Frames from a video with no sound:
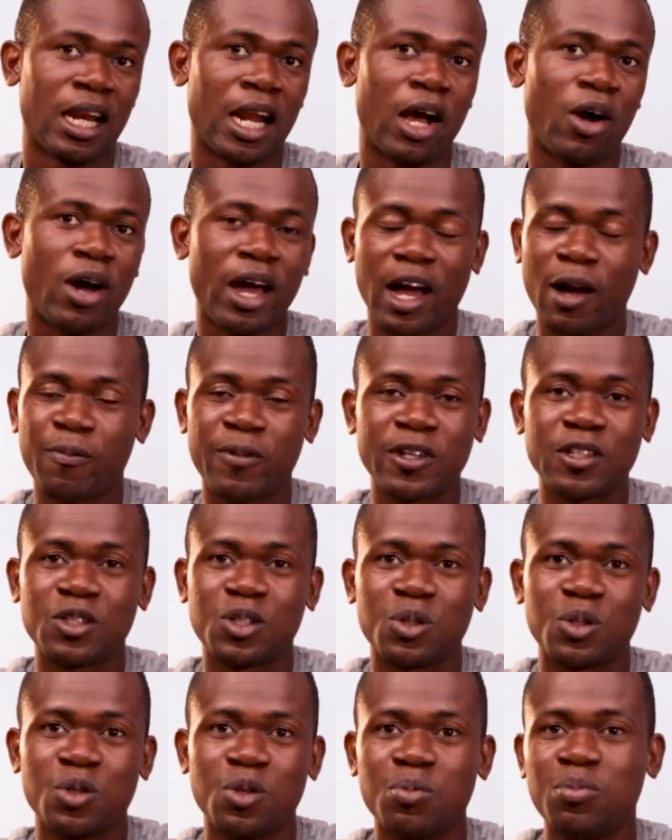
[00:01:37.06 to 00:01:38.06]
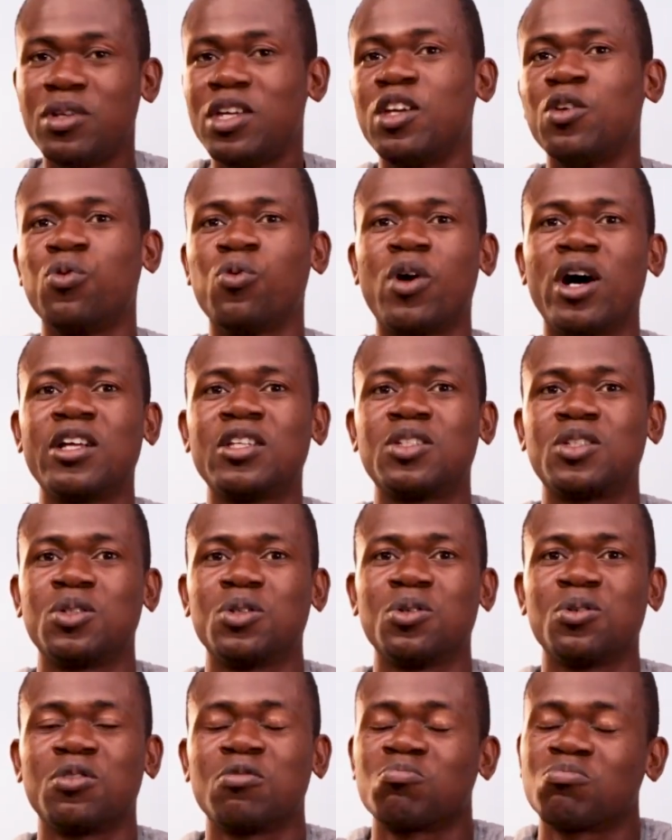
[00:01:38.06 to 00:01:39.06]
Now I happen to be in one,
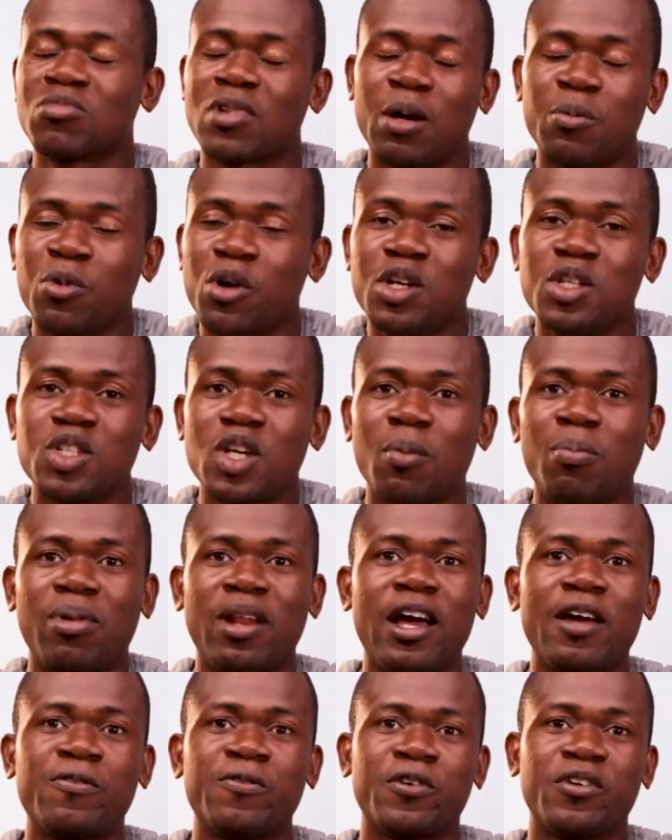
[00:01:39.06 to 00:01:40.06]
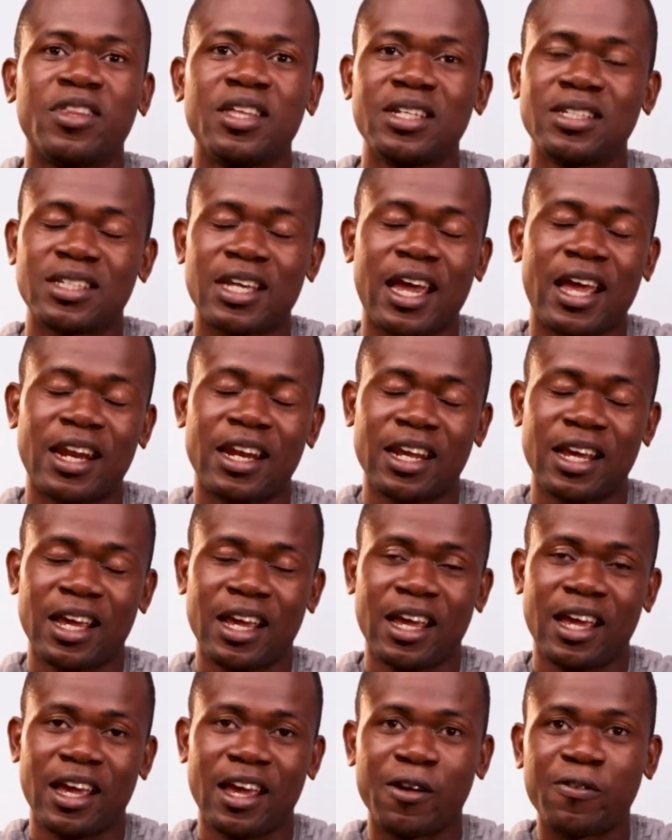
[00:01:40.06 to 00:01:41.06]
so I'm going to apply for this, and
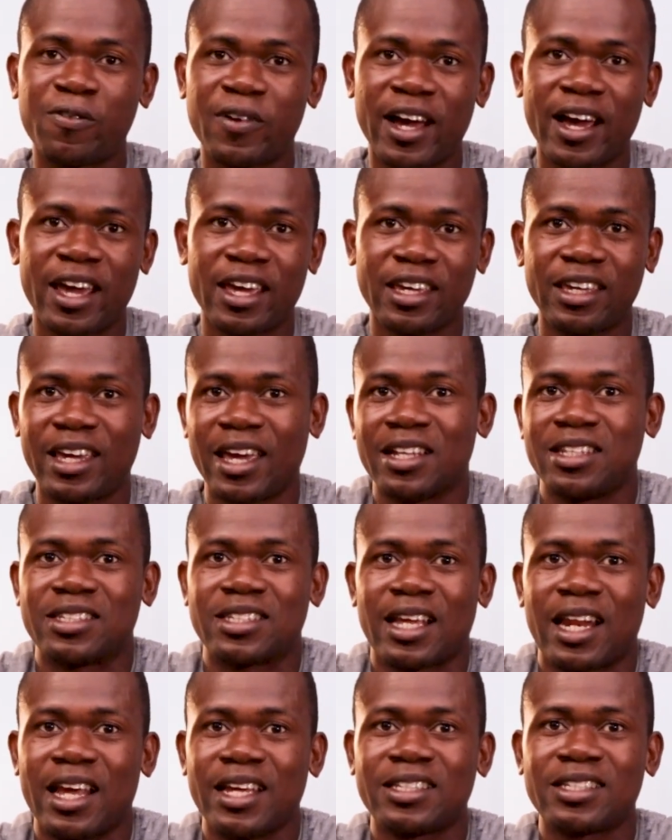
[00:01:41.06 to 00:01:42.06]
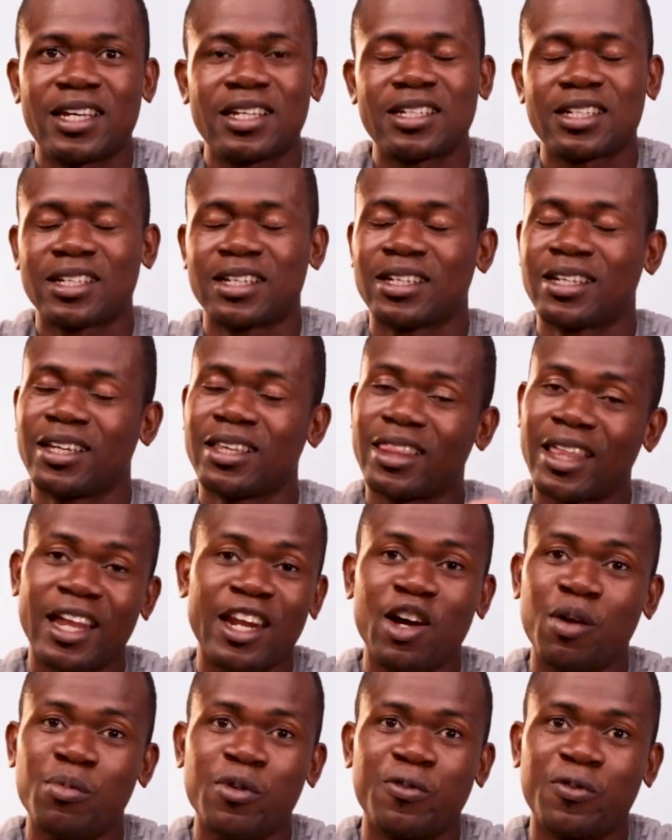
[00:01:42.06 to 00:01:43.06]
if I get selected,
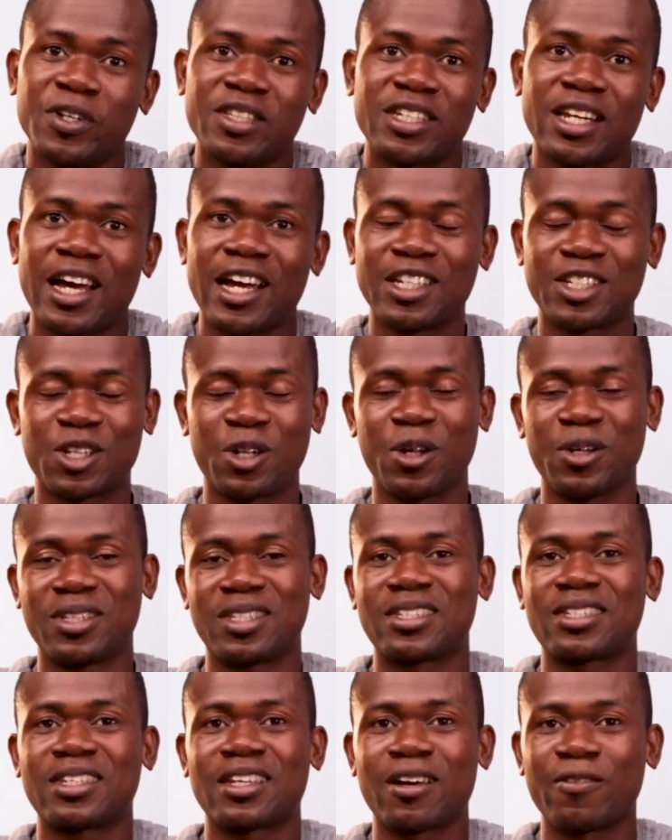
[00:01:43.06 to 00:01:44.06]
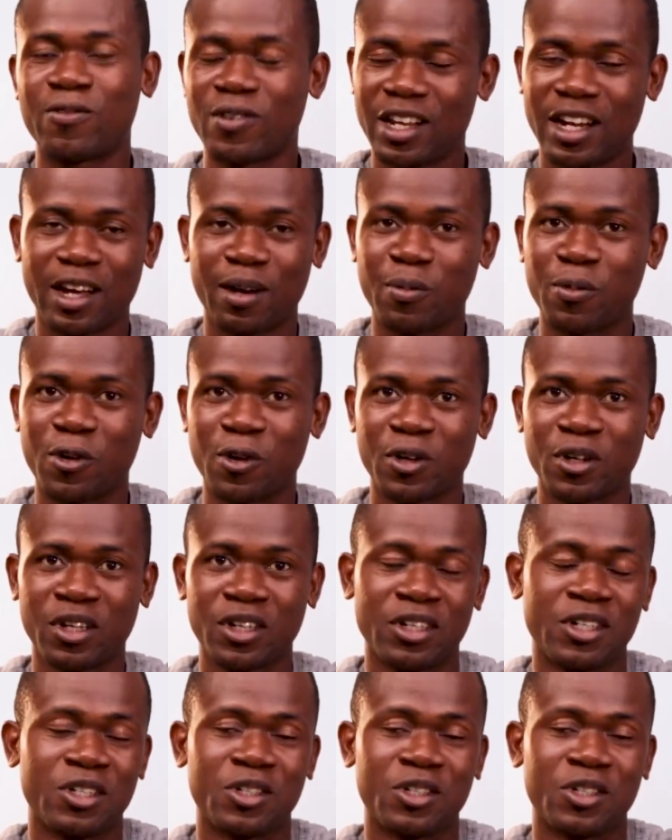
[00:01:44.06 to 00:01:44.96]
then there'll be 49 slots available.